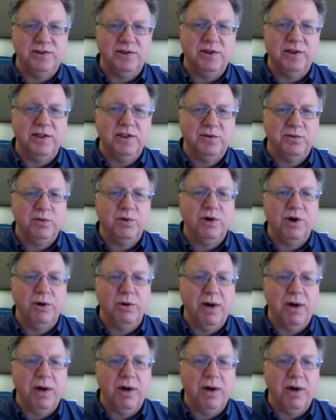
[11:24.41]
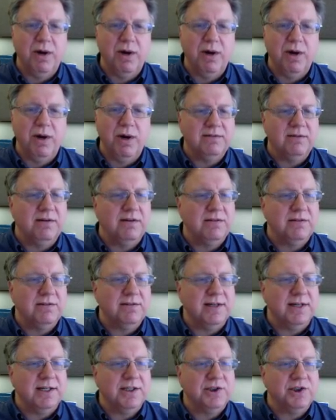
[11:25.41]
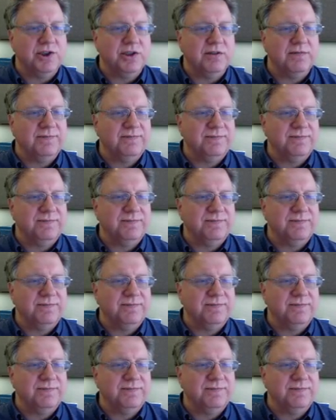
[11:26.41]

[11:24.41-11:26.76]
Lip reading: So this will go out to the entire section.